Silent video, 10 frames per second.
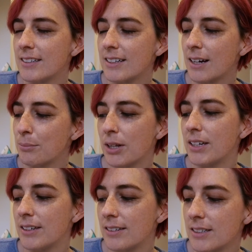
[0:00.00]
in a couple
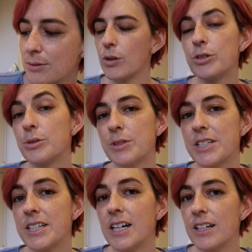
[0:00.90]
of years. Also, it's a
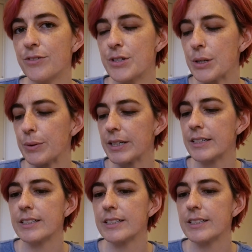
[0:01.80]
ton of sewing.